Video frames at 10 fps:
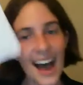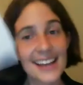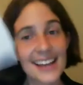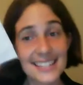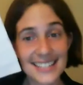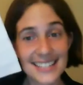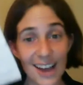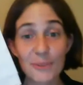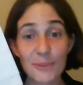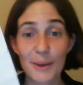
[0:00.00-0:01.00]
sat
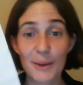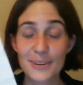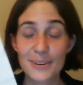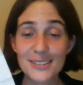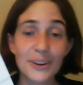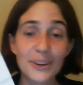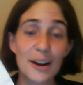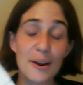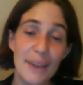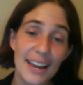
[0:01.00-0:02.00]
down with my preschooler,
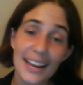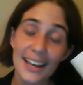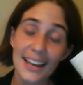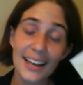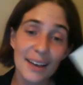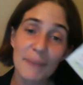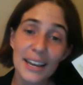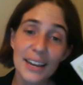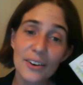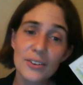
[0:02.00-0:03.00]
and my
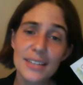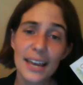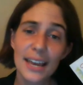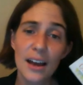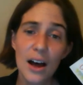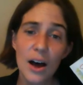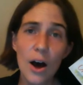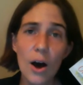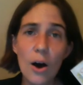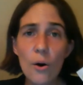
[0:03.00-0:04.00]
8-year-old's like,
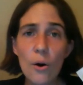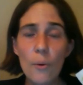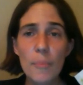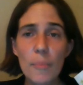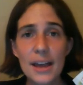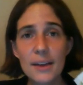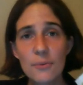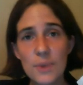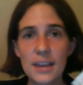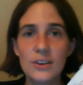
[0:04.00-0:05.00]
oh, but
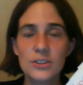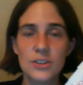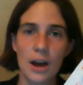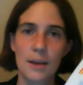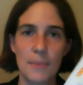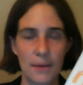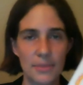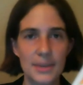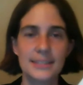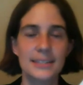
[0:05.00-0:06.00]
we could talk about
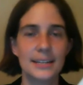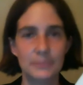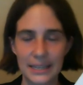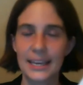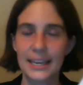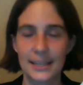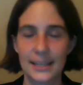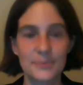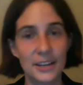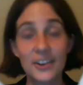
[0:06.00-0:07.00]
this. And I'm like, yes,
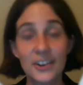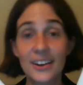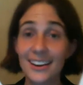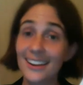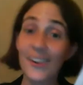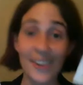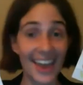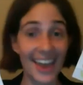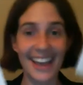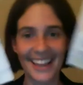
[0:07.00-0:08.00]
we could.
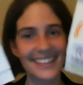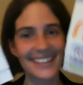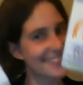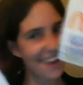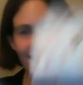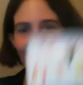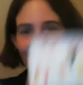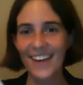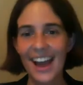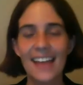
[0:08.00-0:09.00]
Okay, let's go.
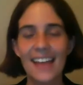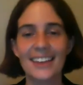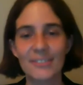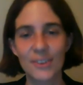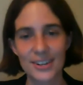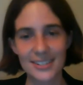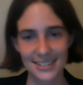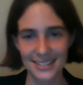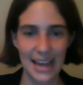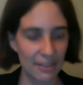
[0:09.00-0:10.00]
And then, of course, the
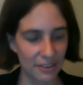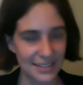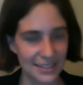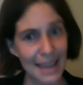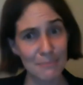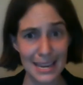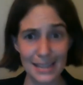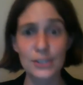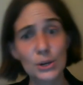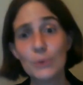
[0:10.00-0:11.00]
toddler's like, me
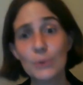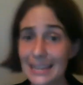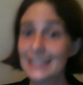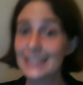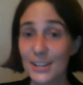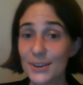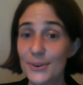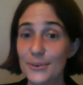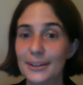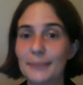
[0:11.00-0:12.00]

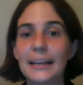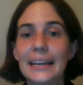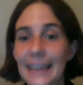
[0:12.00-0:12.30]
too. And I'm like,